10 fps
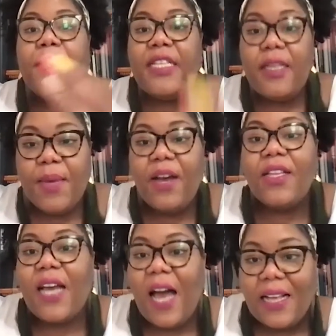to be on
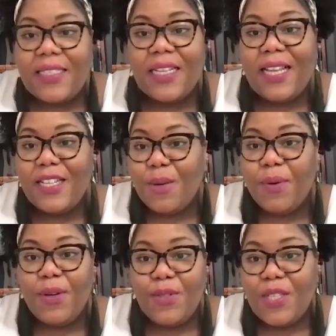the content that you're
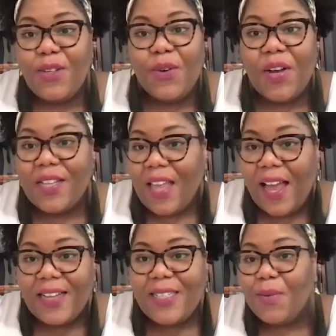producing during launch.